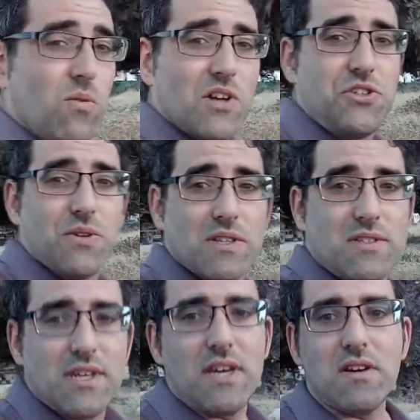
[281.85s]
what you
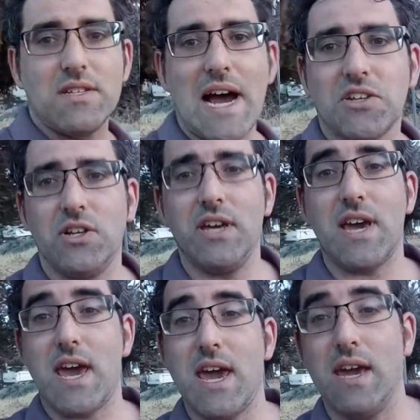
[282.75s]
can see there's
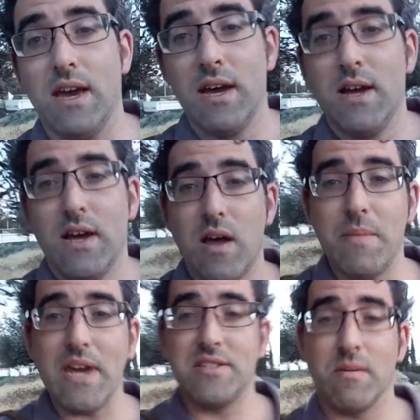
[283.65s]
actually a
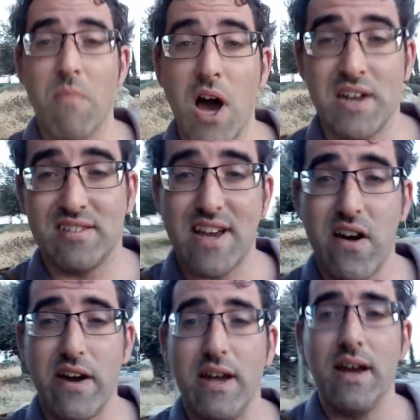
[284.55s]
amazing
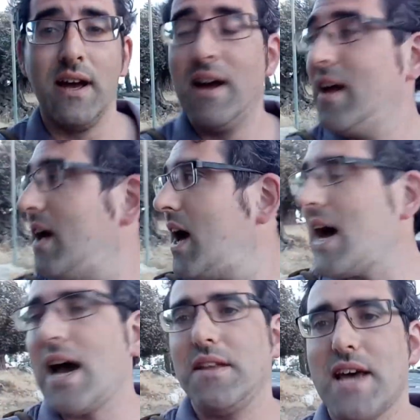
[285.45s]
monastery
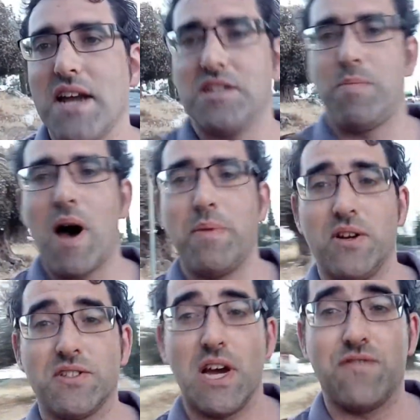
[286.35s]
uh, that is a
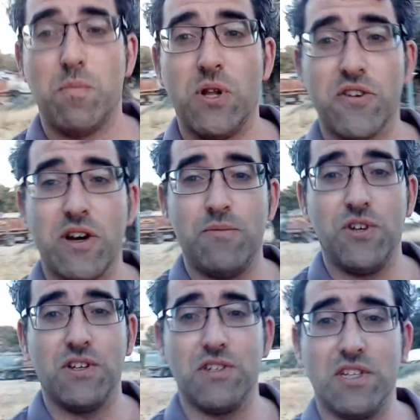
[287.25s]
popular site for
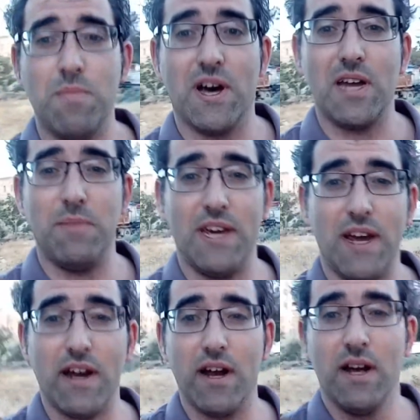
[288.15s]
pilgrims. You can just see behind me
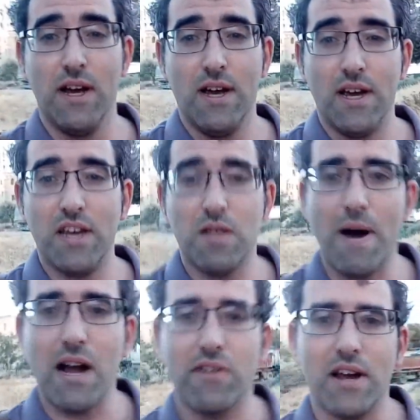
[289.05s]
here in the
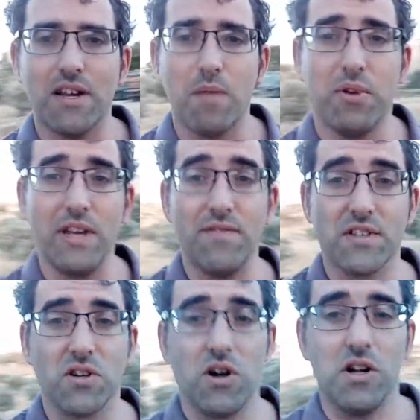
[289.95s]
background. I believe
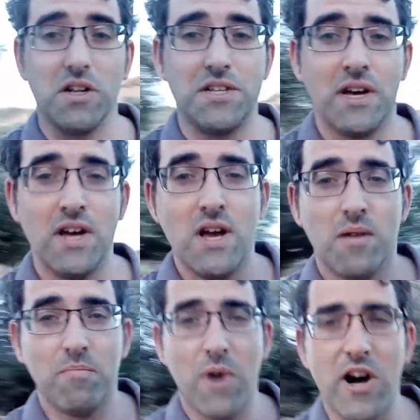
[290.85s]
it's called
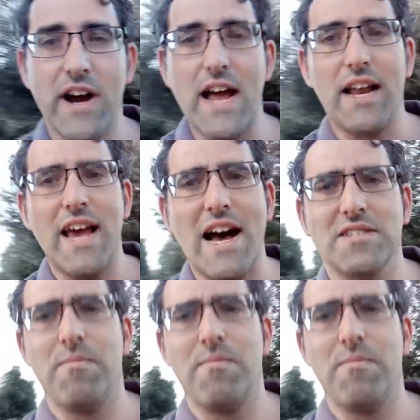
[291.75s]
Mar Elias